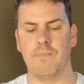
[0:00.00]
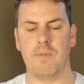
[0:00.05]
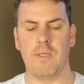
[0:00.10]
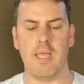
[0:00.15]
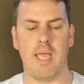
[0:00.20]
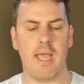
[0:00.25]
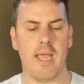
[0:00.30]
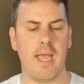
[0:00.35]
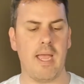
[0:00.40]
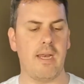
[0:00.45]

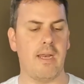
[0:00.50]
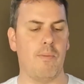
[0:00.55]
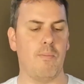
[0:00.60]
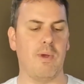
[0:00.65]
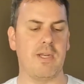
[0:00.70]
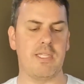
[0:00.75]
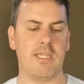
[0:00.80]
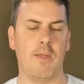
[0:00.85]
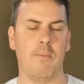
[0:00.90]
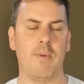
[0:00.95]
yeah, and then
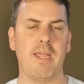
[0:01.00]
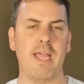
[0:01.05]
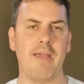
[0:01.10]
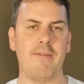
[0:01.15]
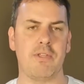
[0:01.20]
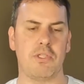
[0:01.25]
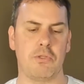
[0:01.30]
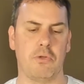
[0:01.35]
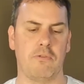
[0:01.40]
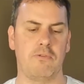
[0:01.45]
once again, we gave
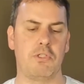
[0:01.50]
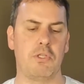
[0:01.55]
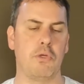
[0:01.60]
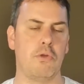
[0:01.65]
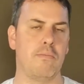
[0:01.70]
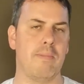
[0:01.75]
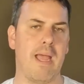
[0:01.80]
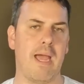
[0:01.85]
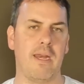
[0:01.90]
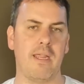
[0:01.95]
it sort of
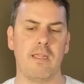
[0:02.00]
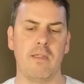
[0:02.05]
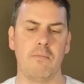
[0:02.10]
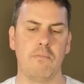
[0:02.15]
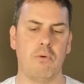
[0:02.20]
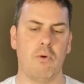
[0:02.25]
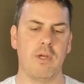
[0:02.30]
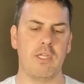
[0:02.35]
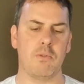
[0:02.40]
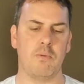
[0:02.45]
2 mounting
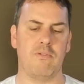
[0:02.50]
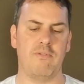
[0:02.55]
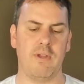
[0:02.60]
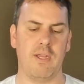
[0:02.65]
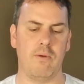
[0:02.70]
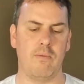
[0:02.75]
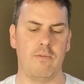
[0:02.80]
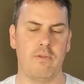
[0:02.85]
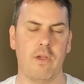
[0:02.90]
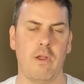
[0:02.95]
points. We
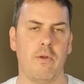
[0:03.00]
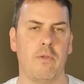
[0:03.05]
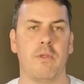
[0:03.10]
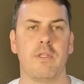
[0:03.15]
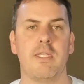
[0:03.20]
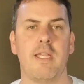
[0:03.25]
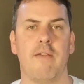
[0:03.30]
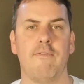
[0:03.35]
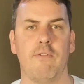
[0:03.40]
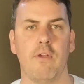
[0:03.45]
figured we've got all
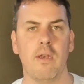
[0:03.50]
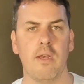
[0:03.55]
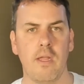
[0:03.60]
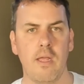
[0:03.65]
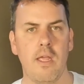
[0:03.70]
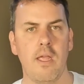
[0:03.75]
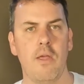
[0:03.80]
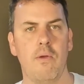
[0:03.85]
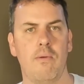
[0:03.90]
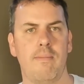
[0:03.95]
this effort,
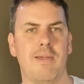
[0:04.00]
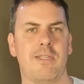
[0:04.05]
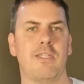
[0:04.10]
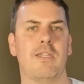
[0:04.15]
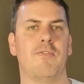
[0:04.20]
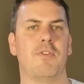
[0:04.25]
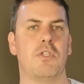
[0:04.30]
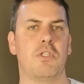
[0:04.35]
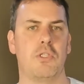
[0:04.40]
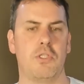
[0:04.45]
we might as
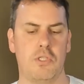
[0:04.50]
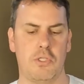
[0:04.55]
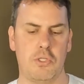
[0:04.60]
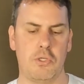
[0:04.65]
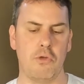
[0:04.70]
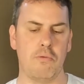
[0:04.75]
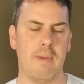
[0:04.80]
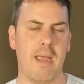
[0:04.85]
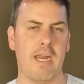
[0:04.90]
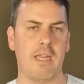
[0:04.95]
well give it
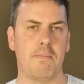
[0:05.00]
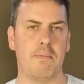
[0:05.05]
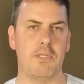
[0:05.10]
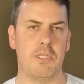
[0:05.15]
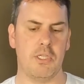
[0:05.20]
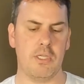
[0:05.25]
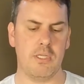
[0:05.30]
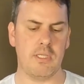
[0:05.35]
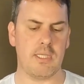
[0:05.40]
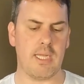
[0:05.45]
2 mounting
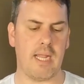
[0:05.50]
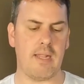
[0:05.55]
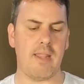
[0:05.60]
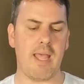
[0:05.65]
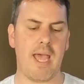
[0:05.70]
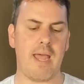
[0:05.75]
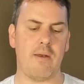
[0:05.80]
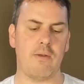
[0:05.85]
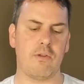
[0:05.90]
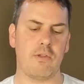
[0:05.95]
positions, and
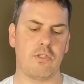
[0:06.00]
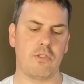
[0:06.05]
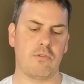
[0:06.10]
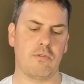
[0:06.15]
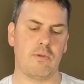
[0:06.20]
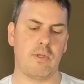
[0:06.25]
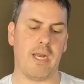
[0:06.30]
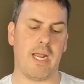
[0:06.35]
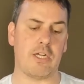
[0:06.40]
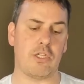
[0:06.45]
that
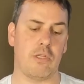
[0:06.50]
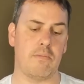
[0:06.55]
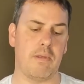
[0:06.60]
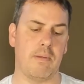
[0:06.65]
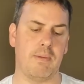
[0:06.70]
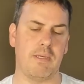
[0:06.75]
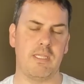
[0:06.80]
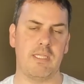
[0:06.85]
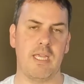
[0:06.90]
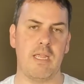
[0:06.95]
could actually be
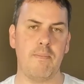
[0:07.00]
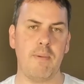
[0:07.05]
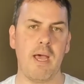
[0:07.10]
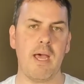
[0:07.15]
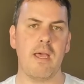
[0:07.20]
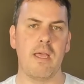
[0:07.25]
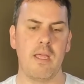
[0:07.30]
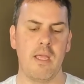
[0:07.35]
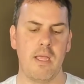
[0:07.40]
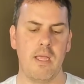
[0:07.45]
a bit
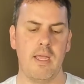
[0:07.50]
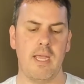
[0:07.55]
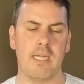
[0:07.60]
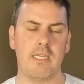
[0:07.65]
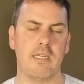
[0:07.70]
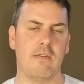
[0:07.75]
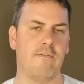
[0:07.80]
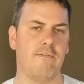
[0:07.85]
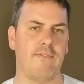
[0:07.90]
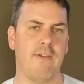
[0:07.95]
deeper. It
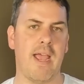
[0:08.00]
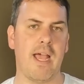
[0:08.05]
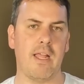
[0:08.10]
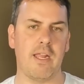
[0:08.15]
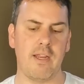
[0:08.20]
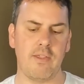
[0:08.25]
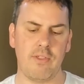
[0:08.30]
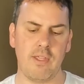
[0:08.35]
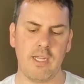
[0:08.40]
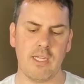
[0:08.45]
didn't foul
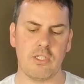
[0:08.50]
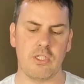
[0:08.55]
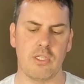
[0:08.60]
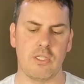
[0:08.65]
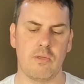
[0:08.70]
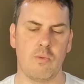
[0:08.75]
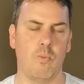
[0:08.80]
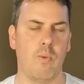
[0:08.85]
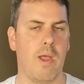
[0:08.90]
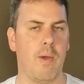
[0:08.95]
anything, it's
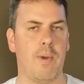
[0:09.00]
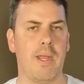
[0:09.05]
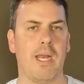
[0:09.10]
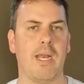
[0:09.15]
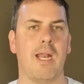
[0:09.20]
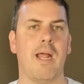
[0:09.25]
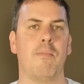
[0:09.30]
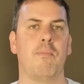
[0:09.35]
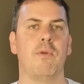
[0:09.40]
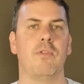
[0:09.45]
just where we
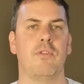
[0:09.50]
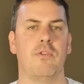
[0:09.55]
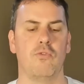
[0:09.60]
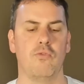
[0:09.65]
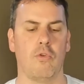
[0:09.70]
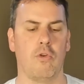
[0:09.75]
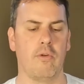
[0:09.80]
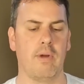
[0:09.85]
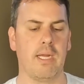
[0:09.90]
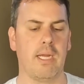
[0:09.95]
ended up with the
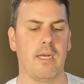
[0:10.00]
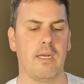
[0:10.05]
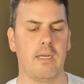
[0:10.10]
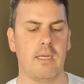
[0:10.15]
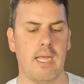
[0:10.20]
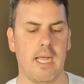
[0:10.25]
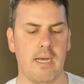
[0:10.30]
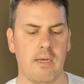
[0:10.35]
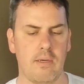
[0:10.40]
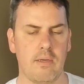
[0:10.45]
drawing,
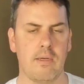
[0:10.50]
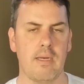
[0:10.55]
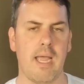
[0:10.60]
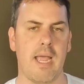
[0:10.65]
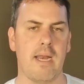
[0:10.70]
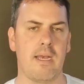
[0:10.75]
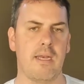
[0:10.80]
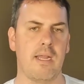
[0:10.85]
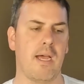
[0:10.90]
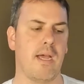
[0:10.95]
and
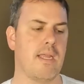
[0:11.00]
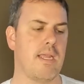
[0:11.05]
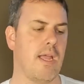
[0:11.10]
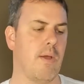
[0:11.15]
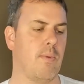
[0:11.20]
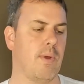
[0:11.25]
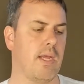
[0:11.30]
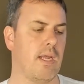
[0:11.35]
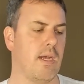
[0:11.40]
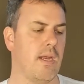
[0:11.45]
yeah,
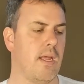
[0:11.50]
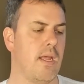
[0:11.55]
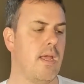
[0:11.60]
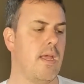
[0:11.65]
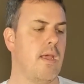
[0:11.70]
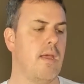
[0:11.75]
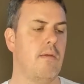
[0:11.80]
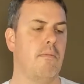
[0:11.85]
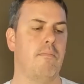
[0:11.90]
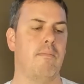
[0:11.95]
we can
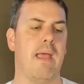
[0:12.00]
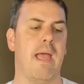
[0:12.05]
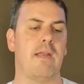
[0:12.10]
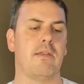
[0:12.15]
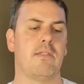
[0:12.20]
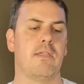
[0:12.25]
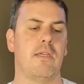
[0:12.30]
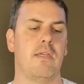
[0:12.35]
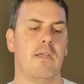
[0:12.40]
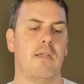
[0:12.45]

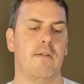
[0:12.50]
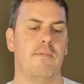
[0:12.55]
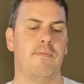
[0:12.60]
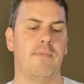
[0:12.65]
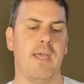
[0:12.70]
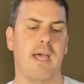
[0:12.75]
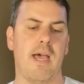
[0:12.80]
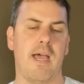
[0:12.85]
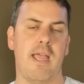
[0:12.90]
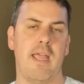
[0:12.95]
mount
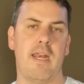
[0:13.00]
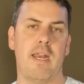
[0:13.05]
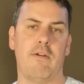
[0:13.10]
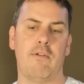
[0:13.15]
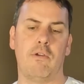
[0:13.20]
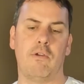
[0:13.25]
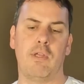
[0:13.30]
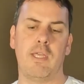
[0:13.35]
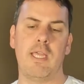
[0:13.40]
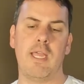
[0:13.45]
an
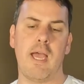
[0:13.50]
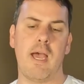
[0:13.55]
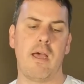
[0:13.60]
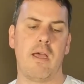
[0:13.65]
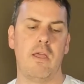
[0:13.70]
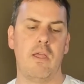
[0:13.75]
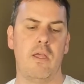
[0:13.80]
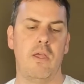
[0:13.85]
aerial here